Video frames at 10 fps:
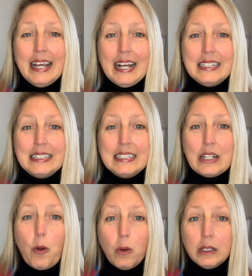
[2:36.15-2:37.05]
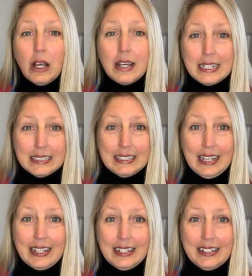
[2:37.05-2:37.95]
and says, hold on a
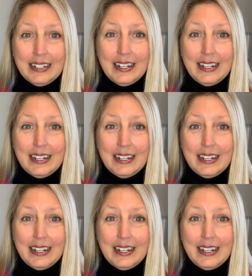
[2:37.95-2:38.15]
second.